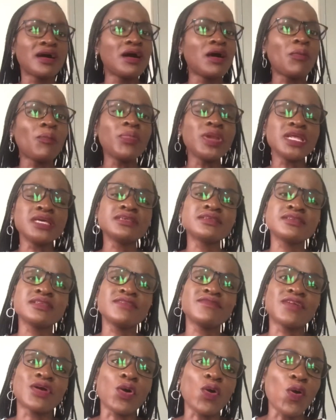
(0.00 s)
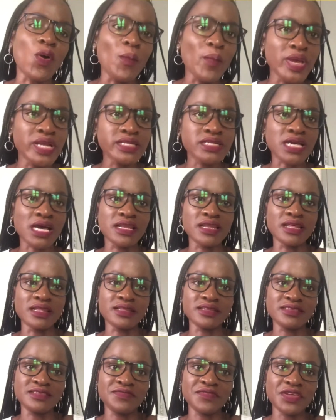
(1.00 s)
please leave a comment under
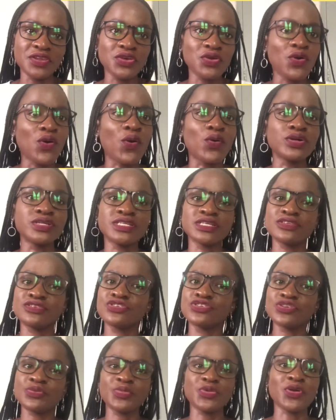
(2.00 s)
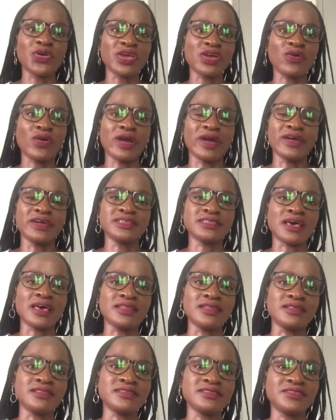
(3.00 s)
this video or just drop your inquiries
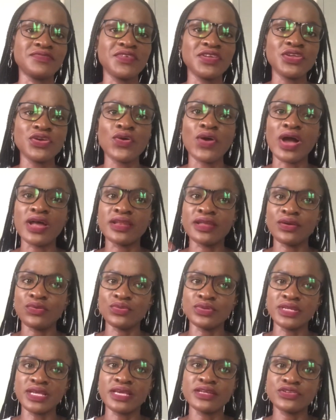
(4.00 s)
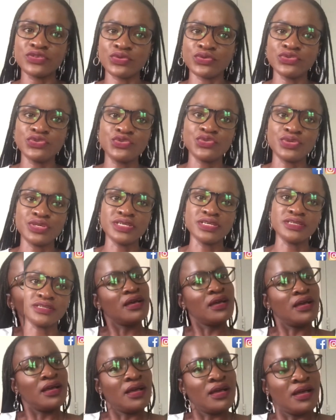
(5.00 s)
under this video and I will get onto
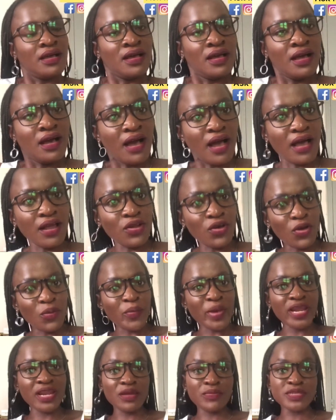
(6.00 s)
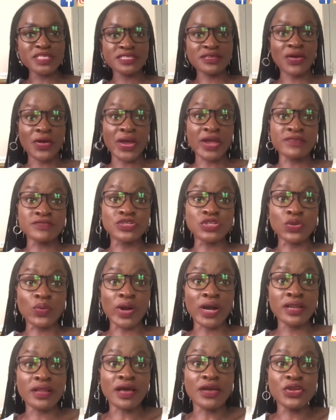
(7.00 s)
it. Hello, my name is Nagawa
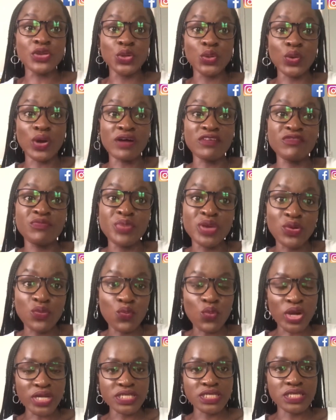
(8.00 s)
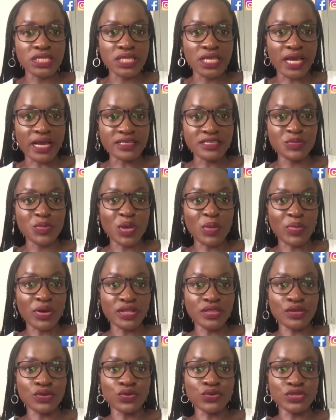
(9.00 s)
Eve-joanne and you have been watching the Ask Me
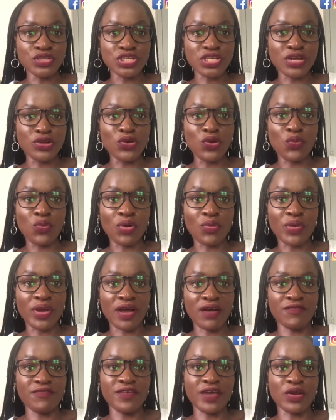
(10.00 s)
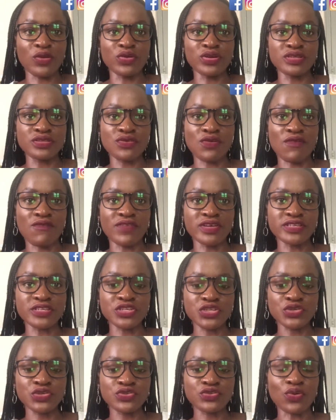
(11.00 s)
About the Law channel, where we have free and honest
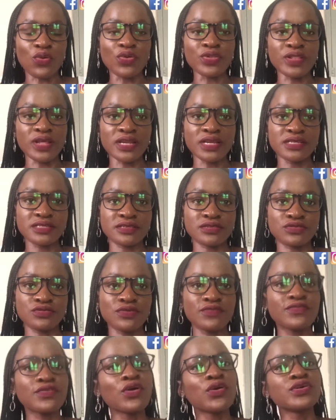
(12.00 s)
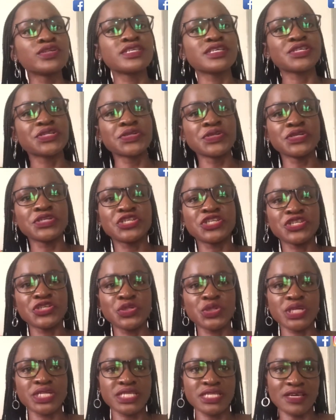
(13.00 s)
conversations on the nexus of law, technology,
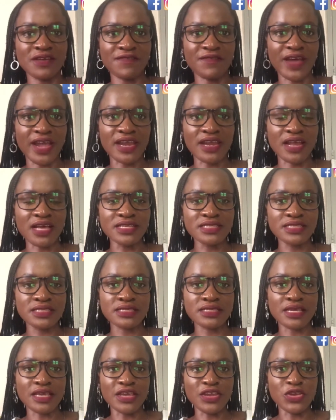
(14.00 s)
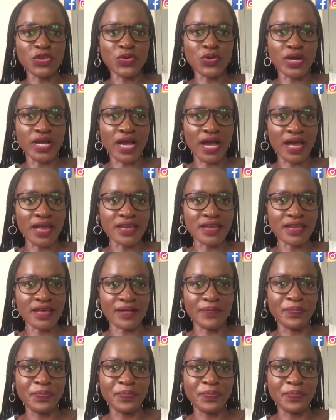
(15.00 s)
trade, tech, finance in Uganda.